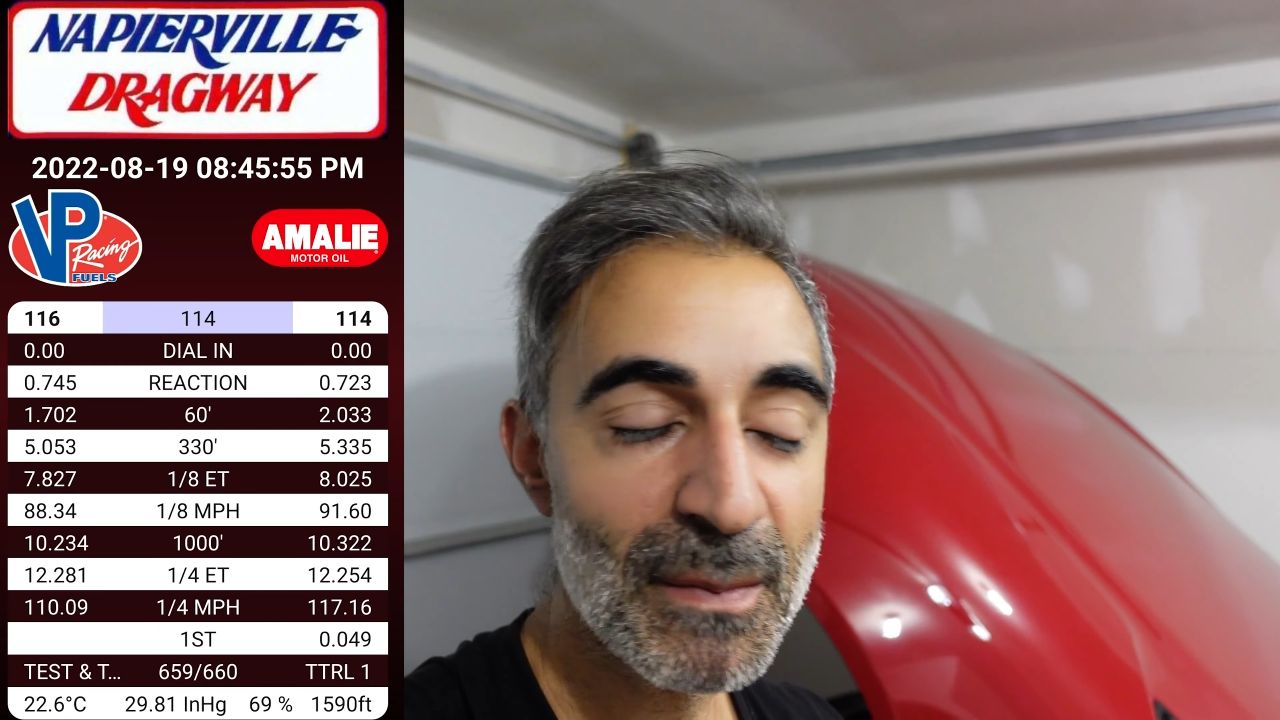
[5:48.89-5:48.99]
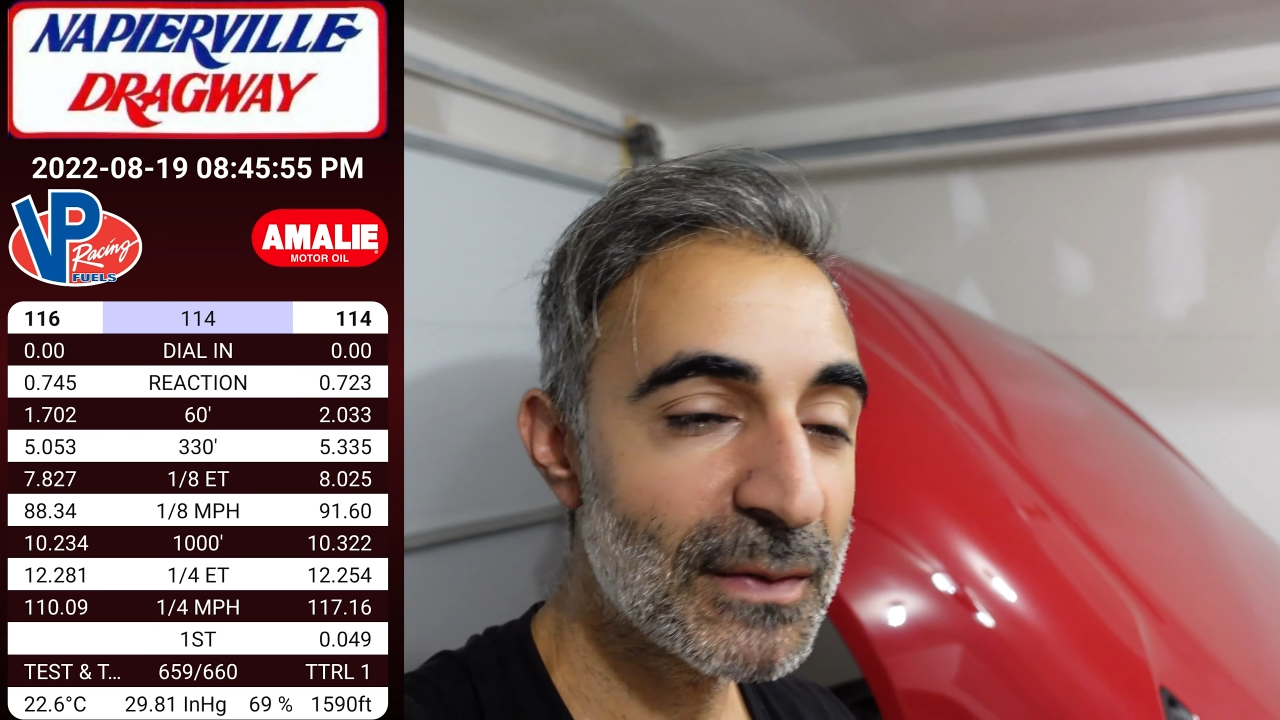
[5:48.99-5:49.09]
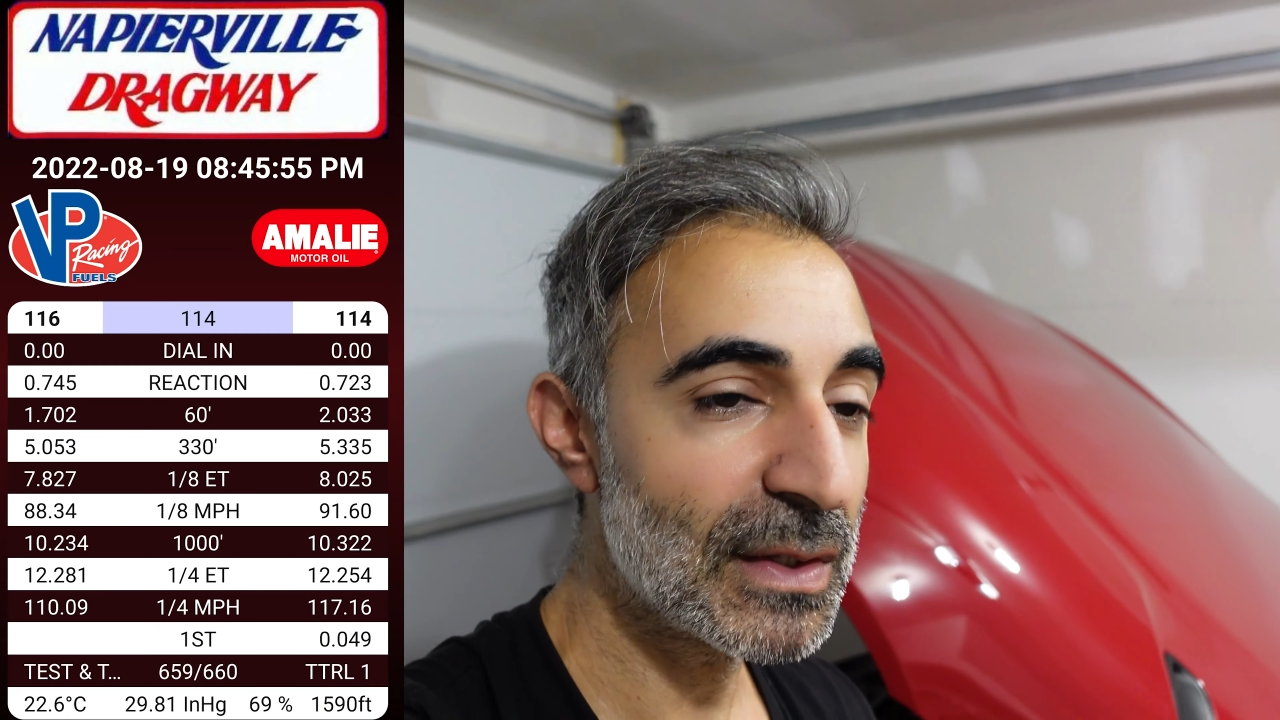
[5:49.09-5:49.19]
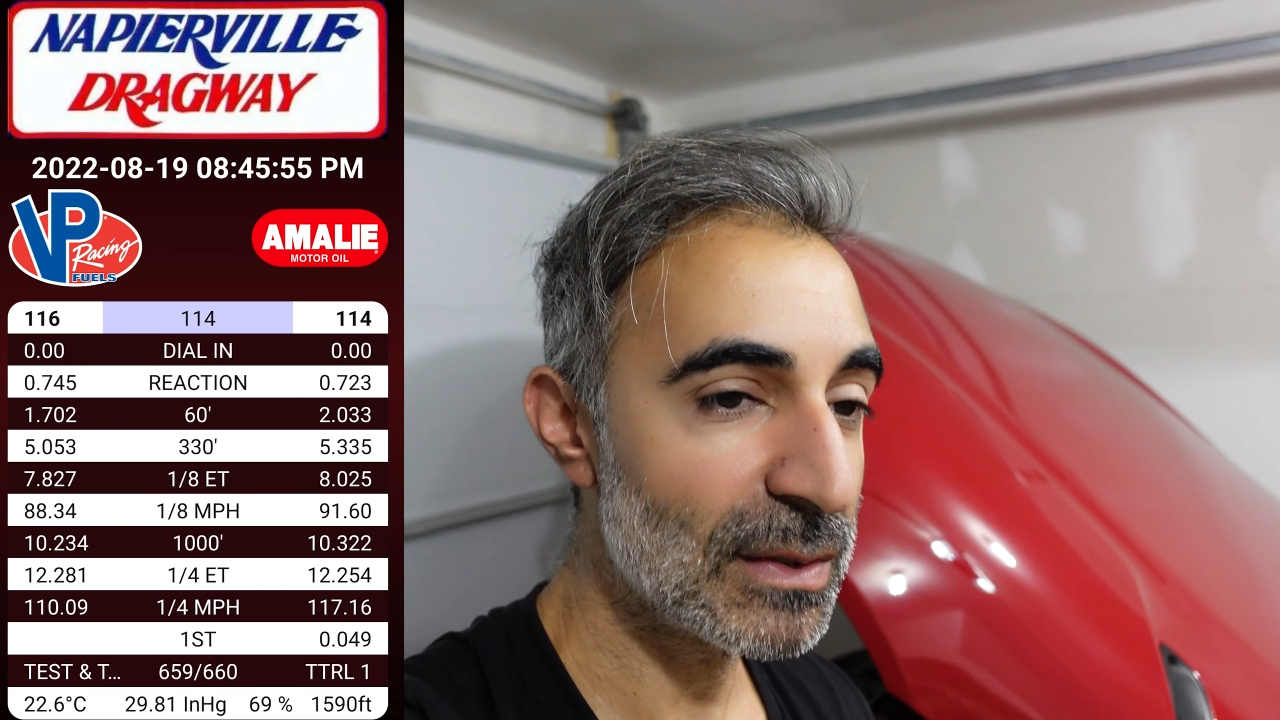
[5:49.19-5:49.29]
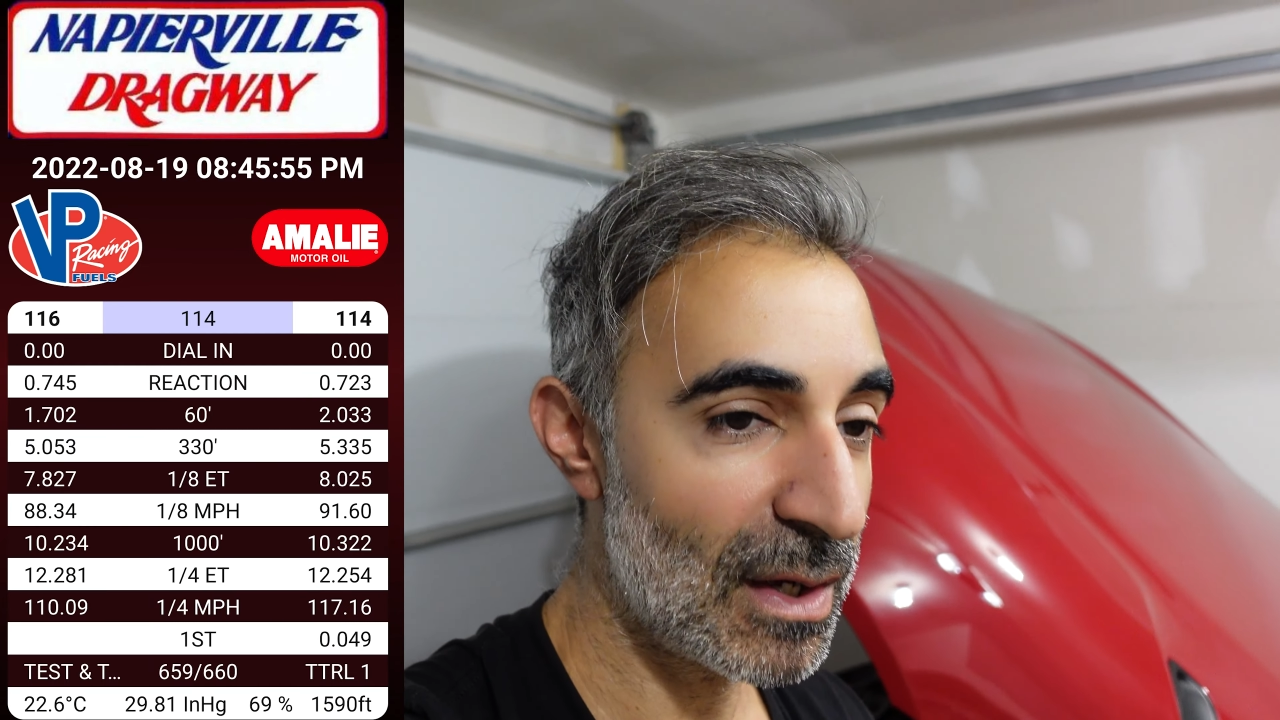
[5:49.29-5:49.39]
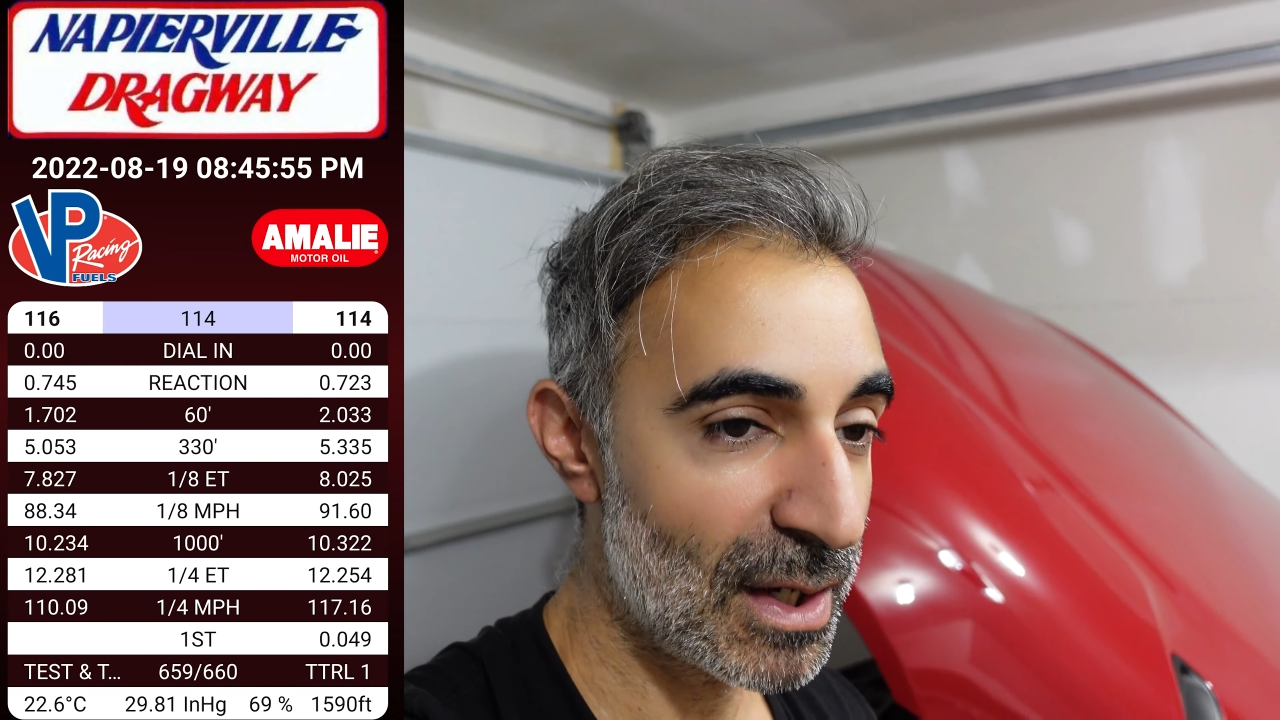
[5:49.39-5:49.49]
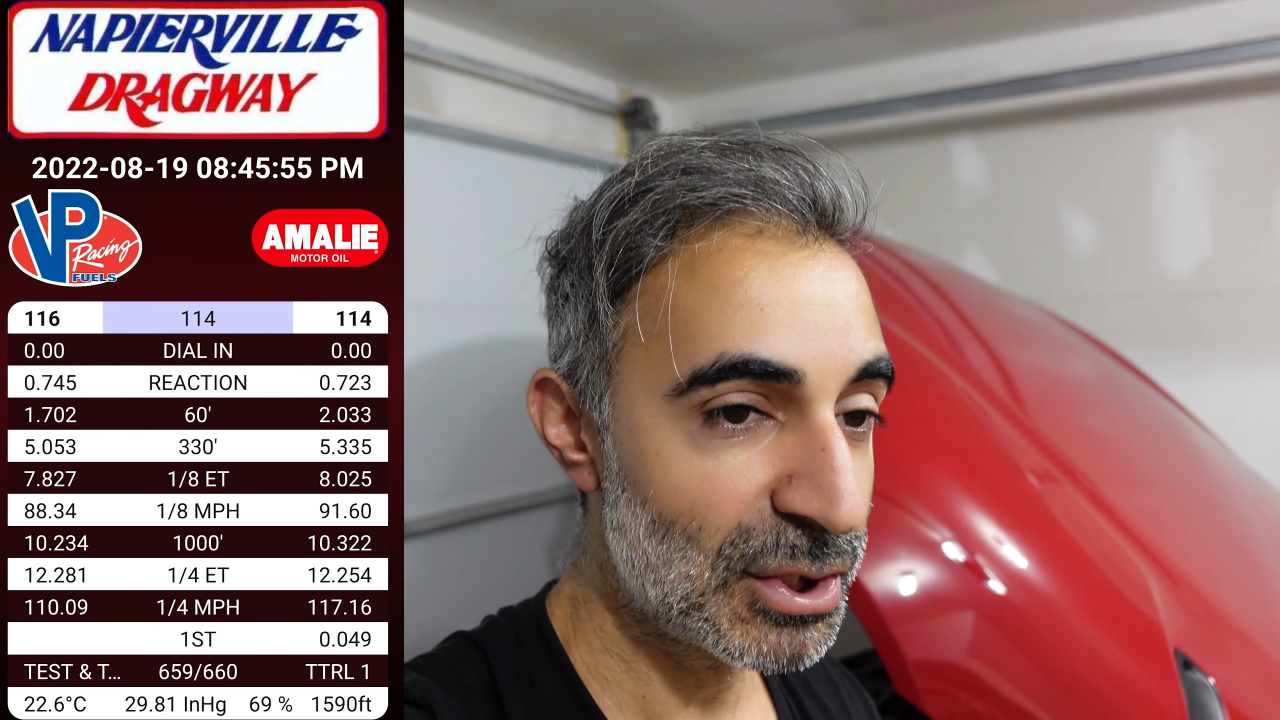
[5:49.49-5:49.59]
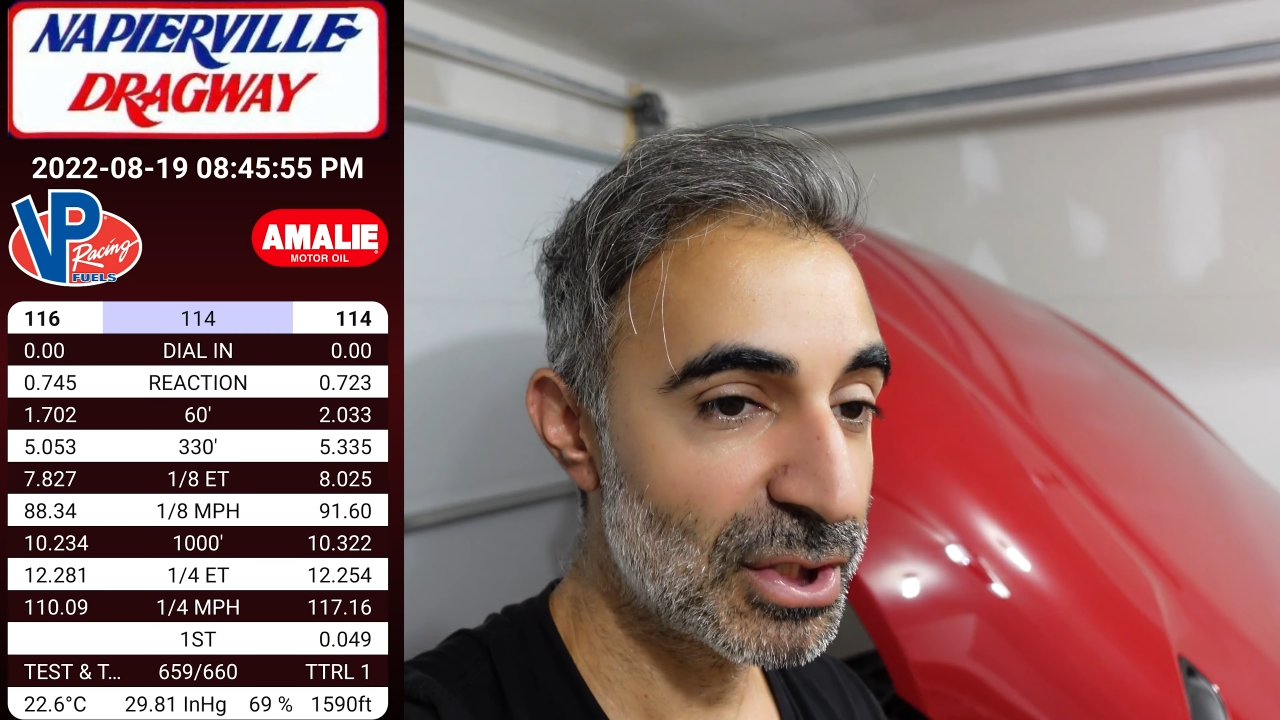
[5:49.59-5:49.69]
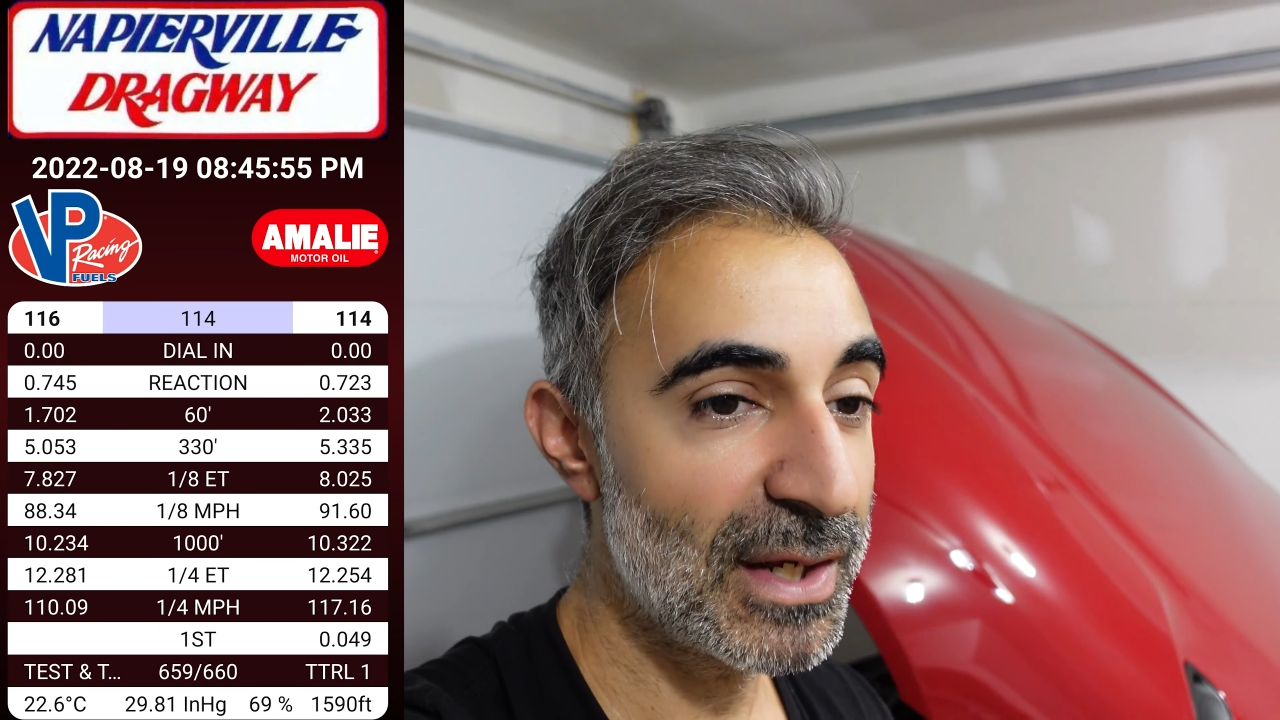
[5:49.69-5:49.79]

about the launch,